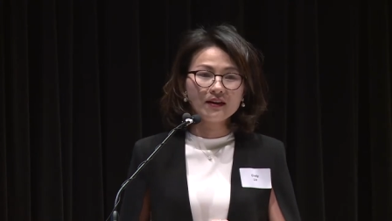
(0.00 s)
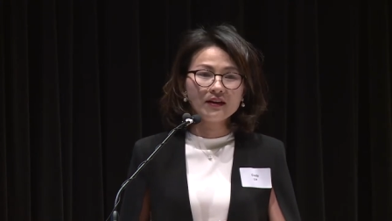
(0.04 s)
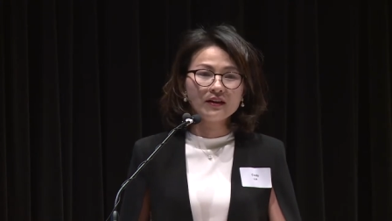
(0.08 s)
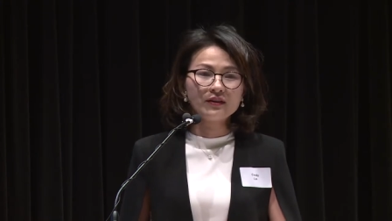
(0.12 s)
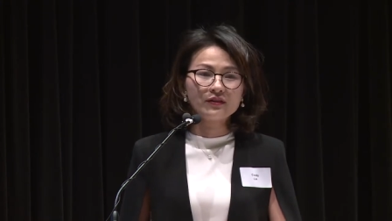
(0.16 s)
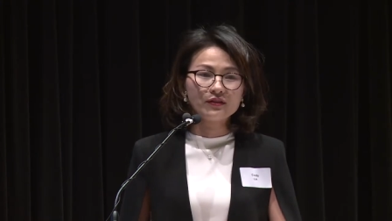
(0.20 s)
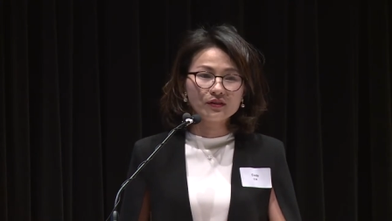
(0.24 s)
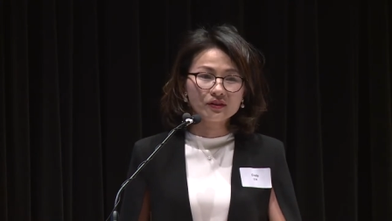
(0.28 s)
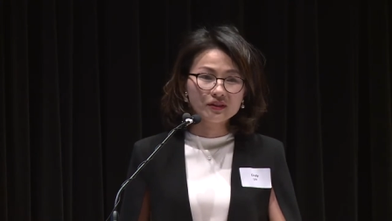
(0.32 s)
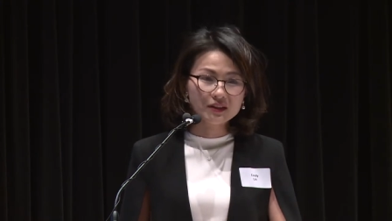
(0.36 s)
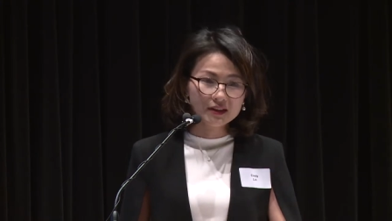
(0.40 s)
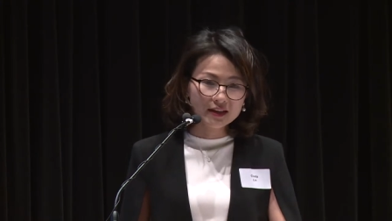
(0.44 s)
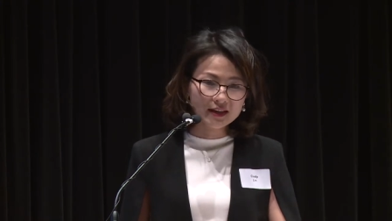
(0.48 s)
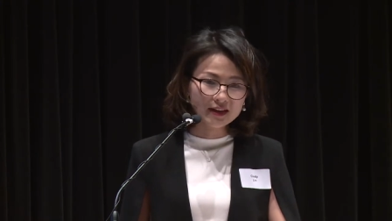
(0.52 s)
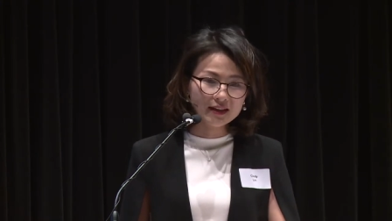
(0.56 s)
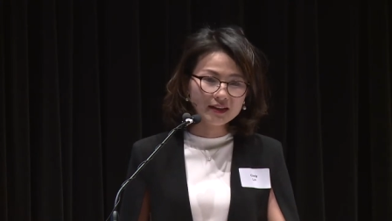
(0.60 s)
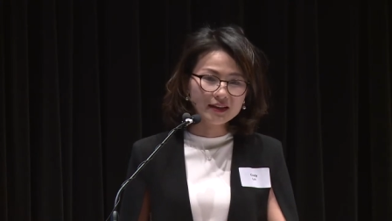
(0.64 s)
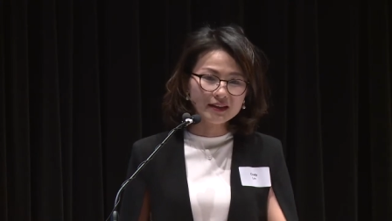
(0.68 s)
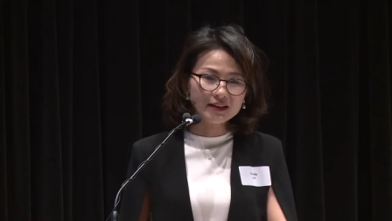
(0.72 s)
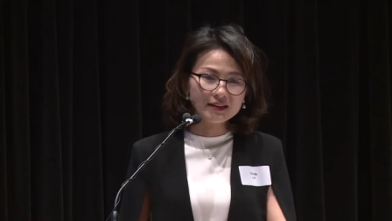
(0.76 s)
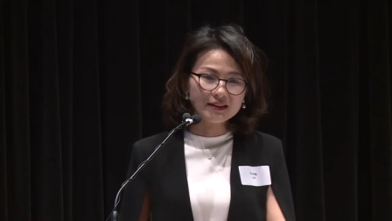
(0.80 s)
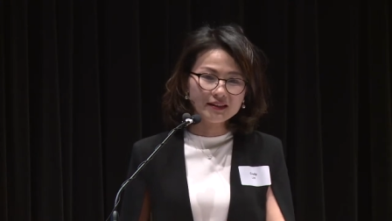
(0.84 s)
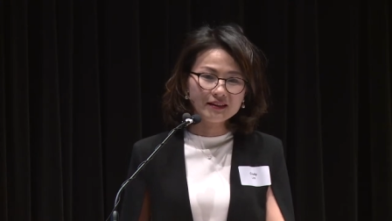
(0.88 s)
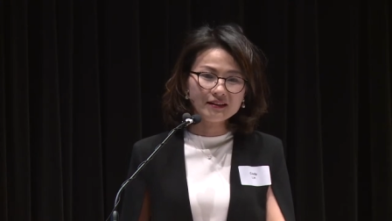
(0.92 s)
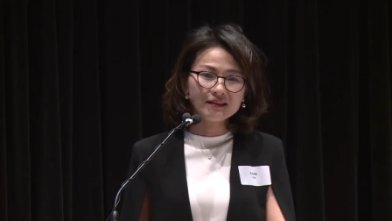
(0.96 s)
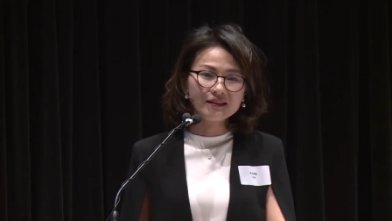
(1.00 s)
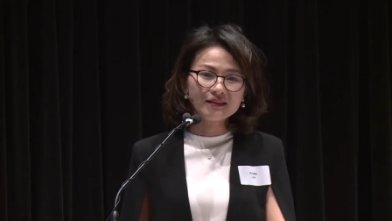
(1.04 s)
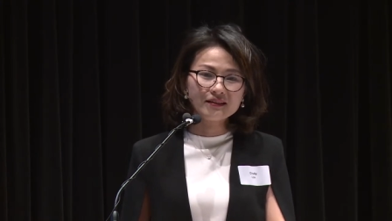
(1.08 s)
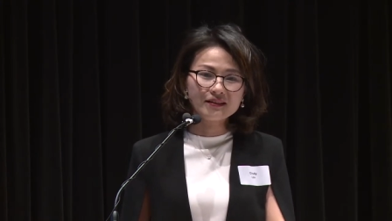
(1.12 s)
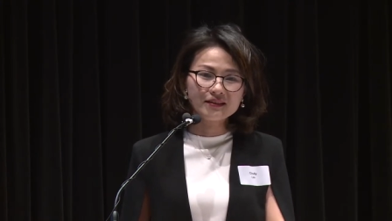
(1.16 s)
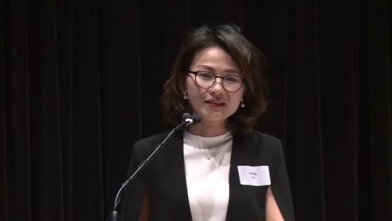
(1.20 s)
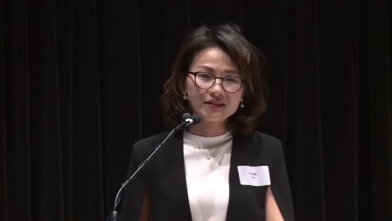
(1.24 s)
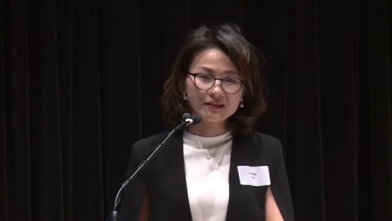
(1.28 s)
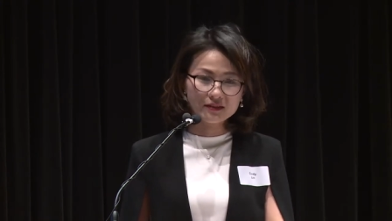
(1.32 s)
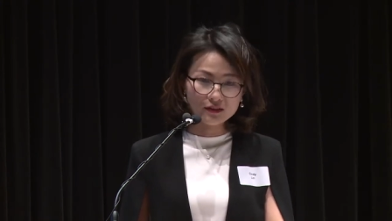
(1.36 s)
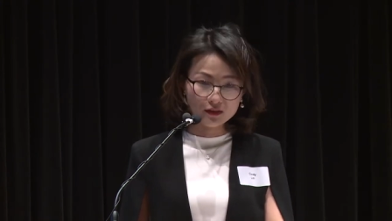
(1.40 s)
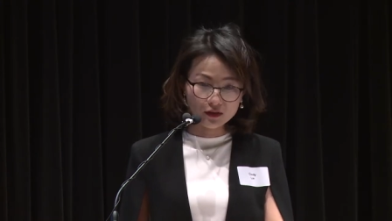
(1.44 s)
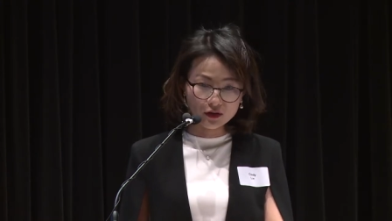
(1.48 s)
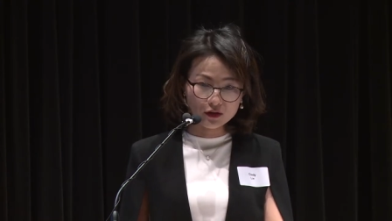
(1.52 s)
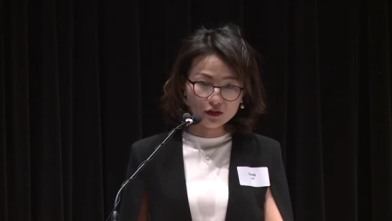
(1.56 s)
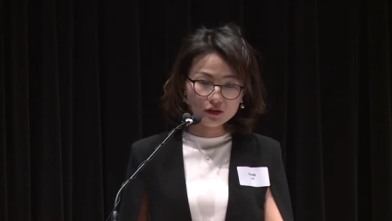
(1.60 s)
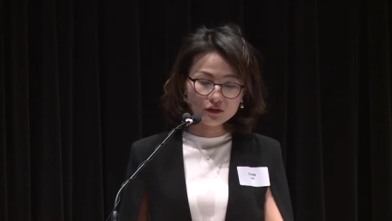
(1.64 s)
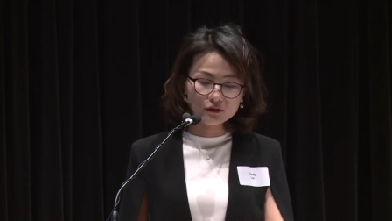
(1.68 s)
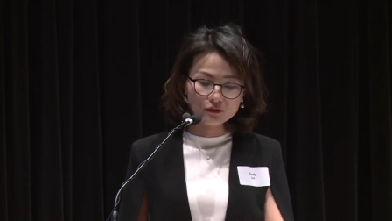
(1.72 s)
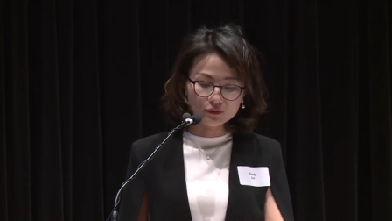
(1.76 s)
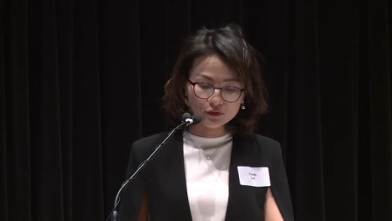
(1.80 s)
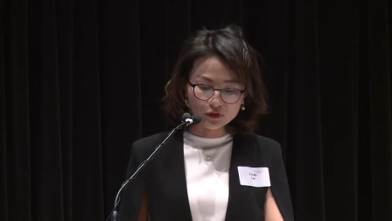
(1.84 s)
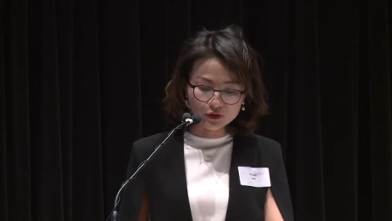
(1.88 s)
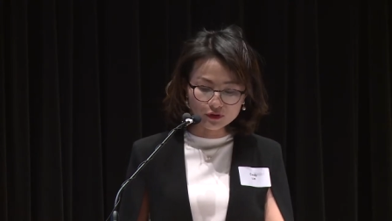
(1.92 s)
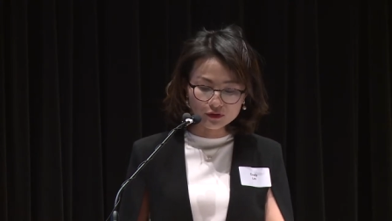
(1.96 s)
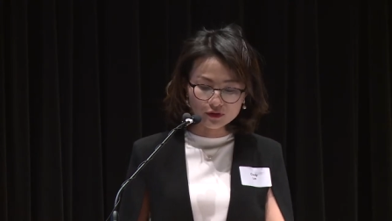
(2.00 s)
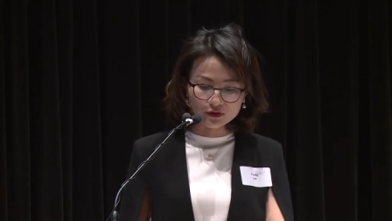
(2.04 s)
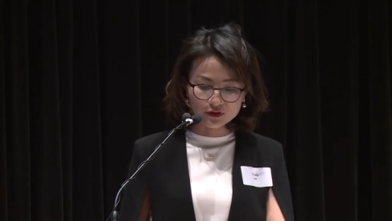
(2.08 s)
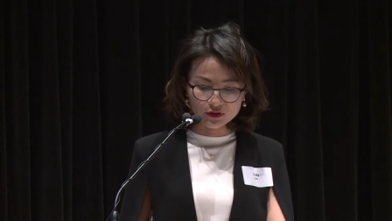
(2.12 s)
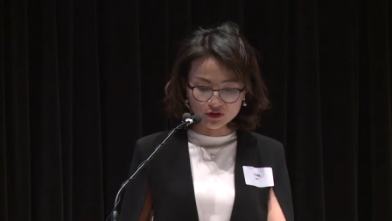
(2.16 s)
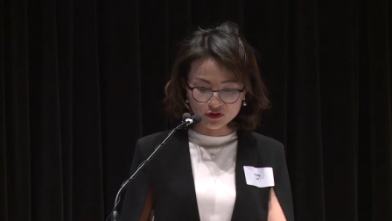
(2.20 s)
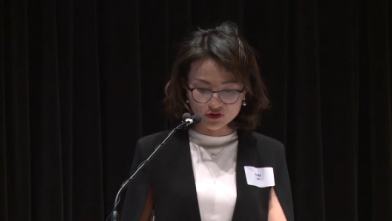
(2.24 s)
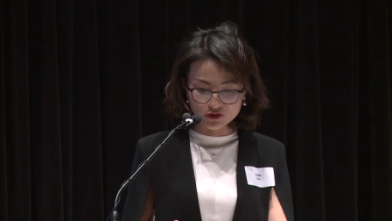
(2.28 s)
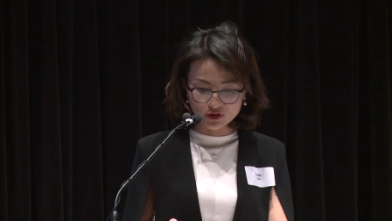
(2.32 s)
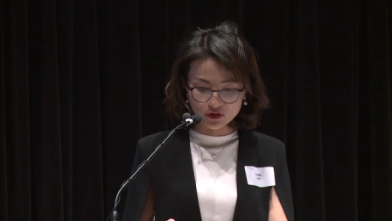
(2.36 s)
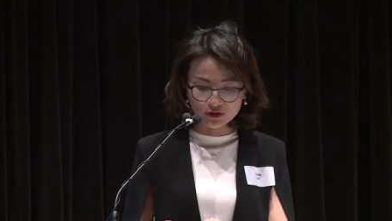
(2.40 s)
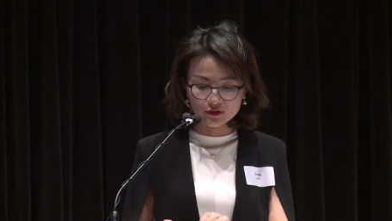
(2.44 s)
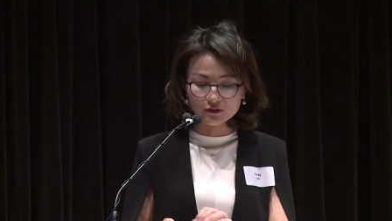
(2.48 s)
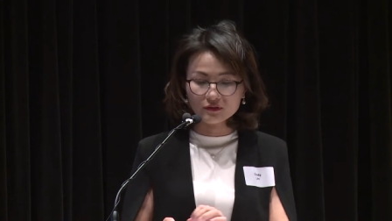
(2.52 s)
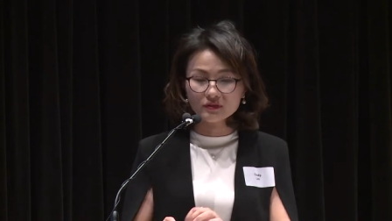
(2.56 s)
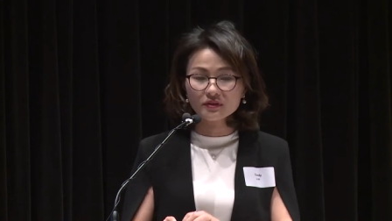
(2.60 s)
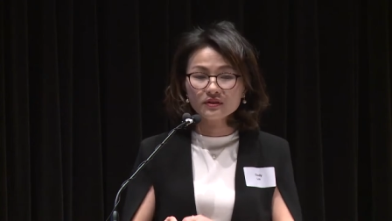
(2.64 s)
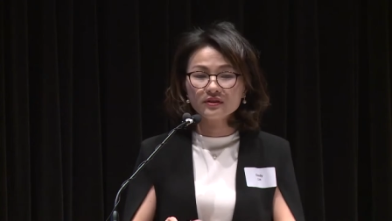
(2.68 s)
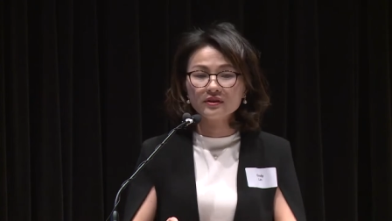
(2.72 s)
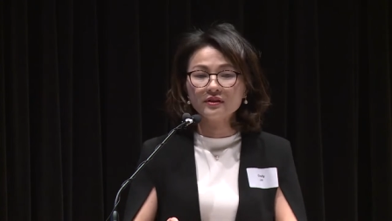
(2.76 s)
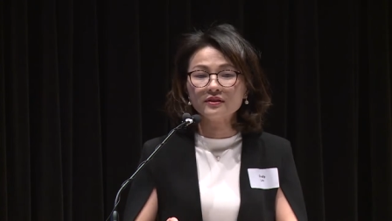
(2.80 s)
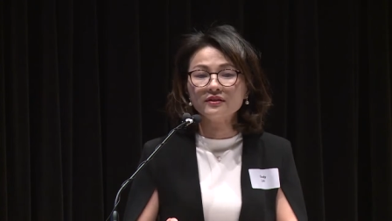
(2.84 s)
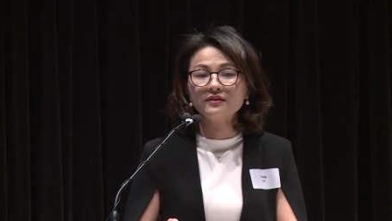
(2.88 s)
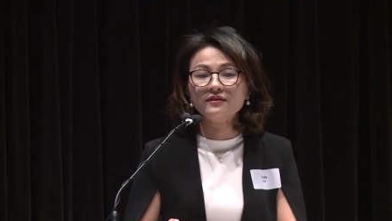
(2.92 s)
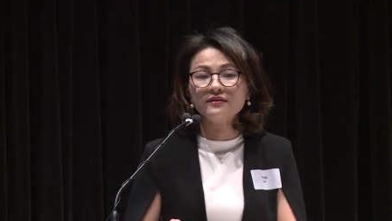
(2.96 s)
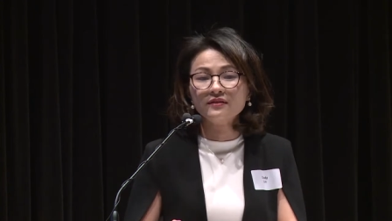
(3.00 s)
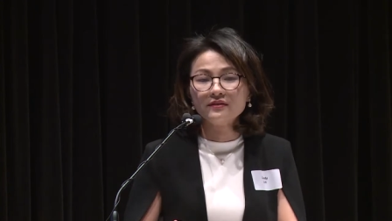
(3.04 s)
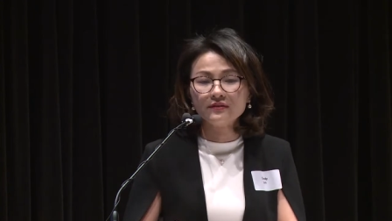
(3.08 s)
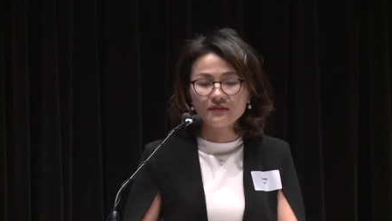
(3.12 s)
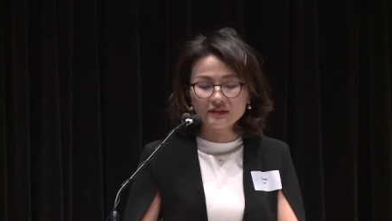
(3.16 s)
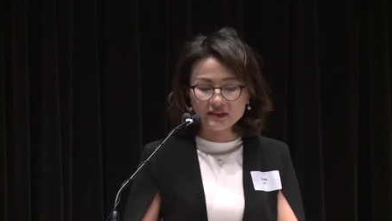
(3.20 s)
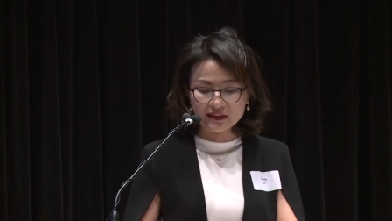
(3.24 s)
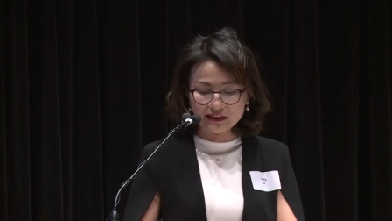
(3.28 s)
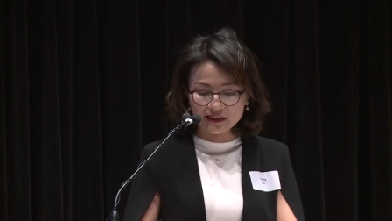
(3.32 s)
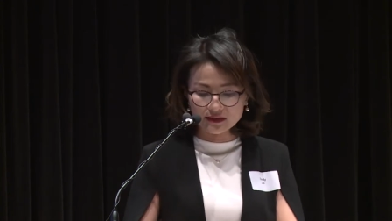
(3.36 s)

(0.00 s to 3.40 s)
So clearly, there's a lot of neurodegenerative